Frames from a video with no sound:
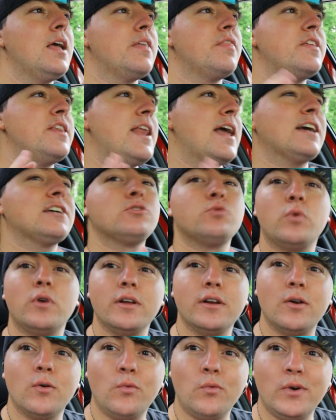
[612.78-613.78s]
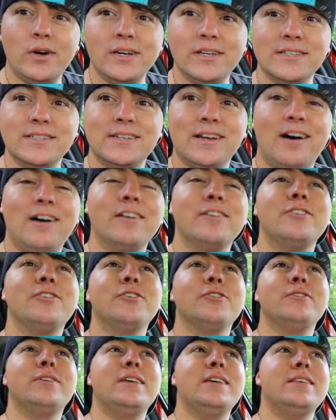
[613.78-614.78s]
The next one was
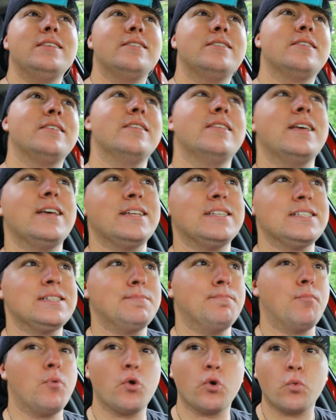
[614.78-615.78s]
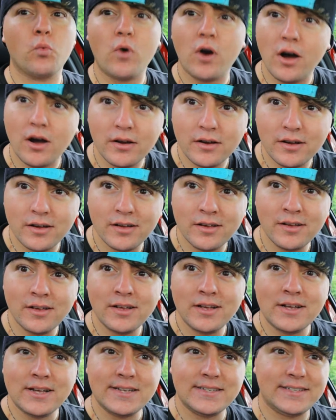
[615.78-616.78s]
underneath this boardwalk.
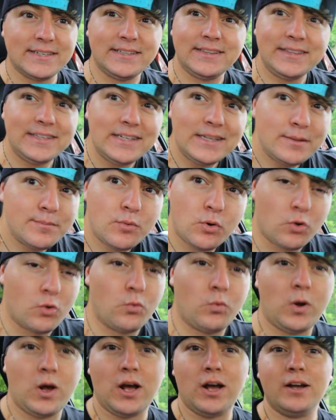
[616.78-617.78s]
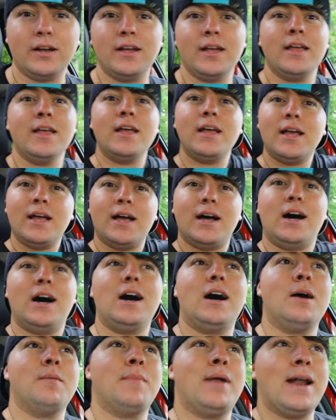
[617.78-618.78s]
It's like a little boardwalk.
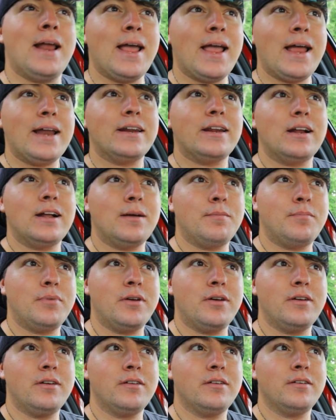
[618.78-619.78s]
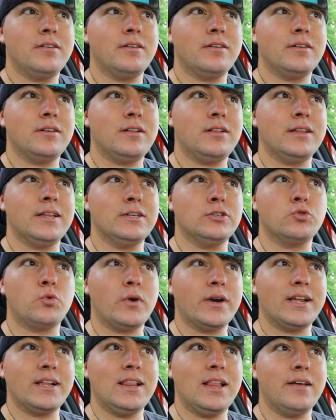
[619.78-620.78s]
And I ended up in
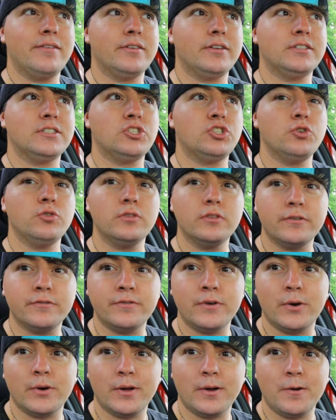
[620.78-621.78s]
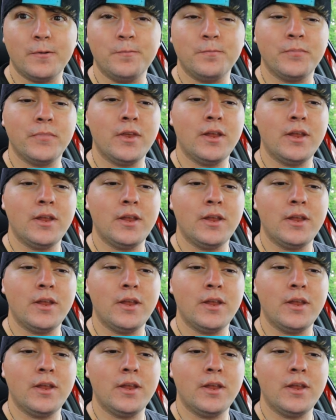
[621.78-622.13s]
2011 shooting the photo,